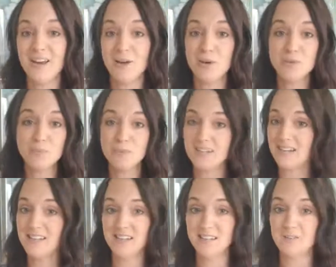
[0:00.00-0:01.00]
who's
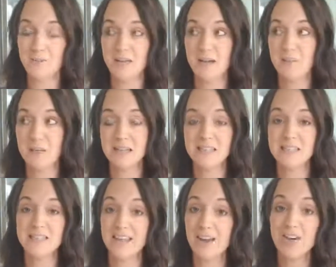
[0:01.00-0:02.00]
protecting us from that?
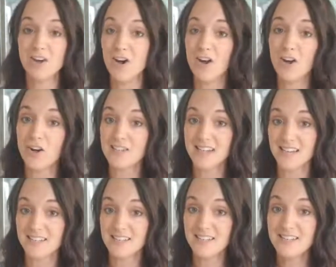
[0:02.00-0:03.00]
Because they are not all
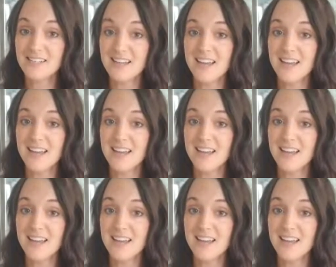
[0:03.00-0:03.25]
tested.